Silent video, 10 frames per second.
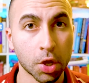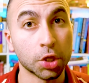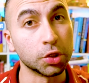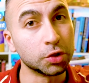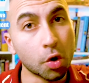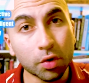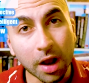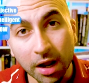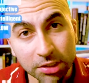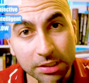You don't
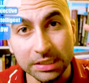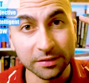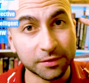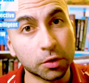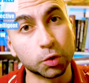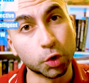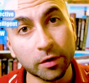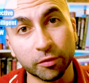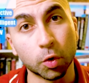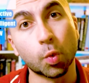consciously feel
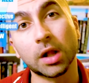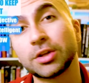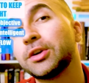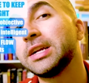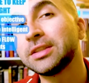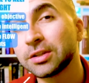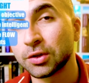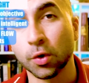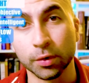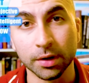joyful while you're in the
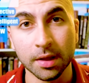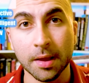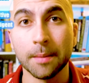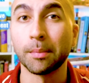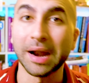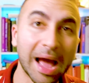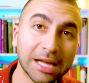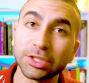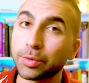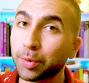zone, but
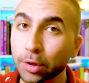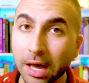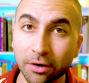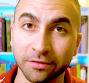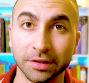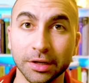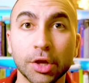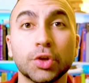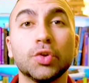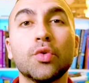as you pull out of it,
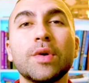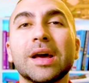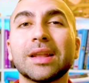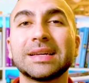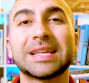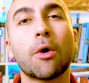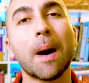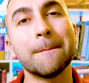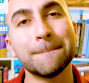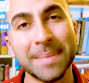you realize how
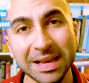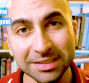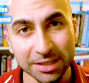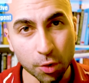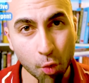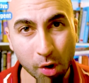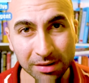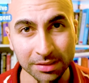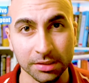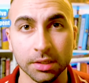amazing it
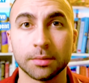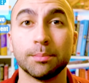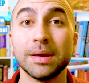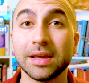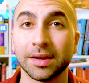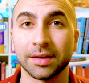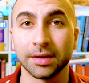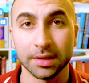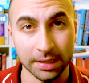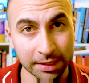was being
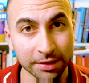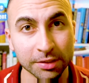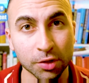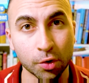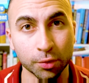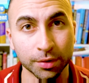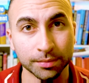in the zone.